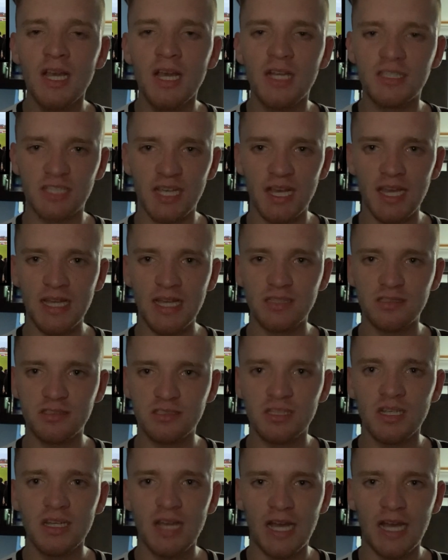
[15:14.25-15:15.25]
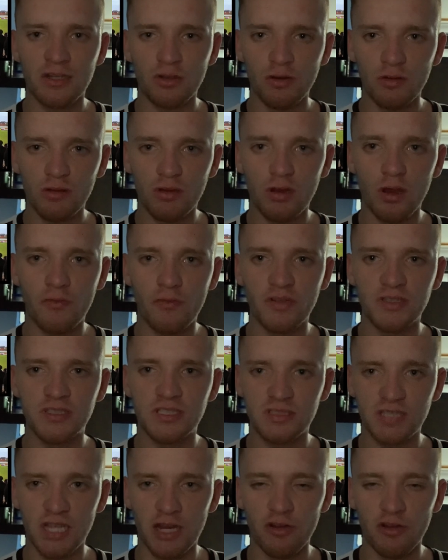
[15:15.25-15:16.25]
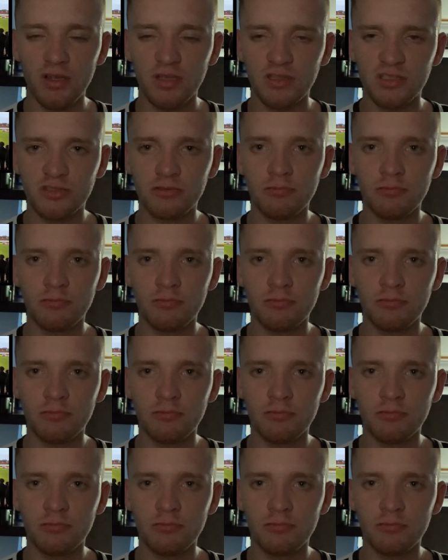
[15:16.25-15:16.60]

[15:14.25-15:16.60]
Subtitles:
there is an uncovered terrace,